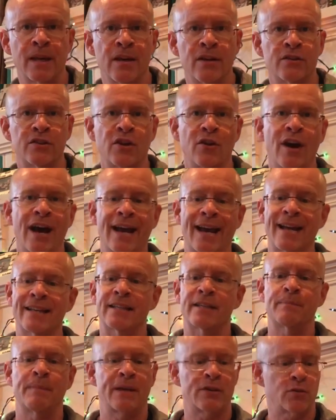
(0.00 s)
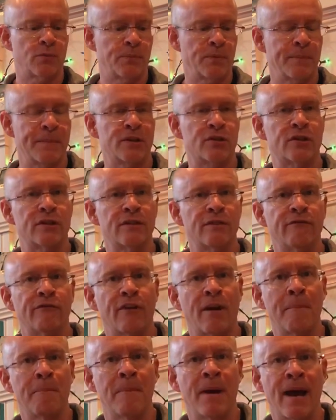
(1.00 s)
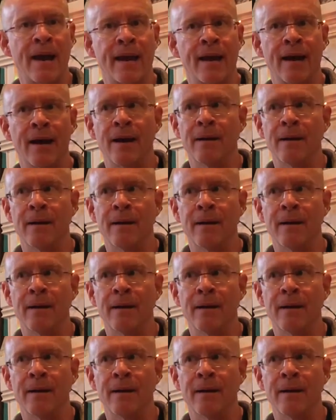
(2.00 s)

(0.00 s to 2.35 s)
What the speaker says: So I got special permission from my